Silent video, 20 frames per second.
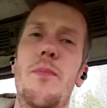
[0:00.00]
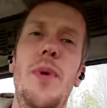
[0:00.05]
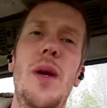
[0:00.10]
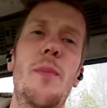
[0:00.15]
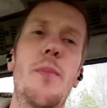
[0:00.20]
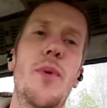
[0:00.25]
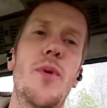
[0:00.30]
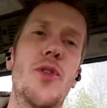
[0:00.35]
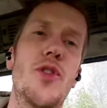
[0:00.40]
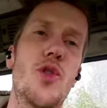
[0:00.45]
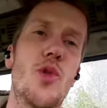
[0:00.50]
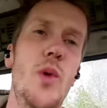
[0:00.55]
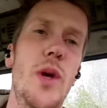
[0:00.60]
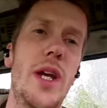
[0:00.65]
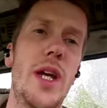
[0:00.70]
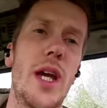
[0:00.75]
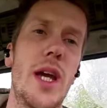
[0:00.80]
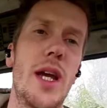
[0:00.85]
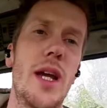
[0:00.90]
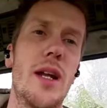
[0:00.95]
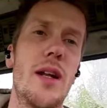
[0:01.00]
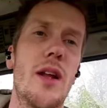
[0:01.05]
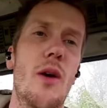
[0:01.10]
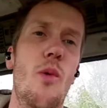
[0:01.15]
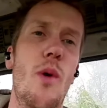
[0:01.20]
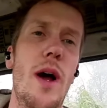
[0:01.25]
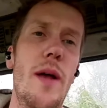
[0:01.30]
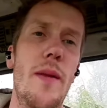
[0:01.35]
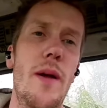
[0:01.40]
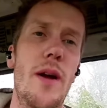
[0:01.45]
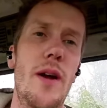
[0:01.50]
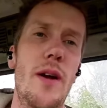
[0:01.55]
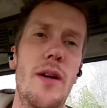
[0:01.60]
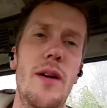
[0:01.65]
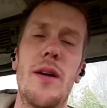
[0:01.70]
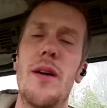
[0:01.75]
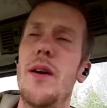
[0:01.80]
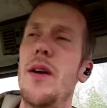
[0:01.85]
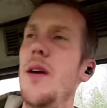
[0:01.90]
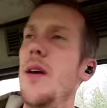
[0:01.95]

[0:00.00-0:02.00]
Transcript: people tweaking the weather.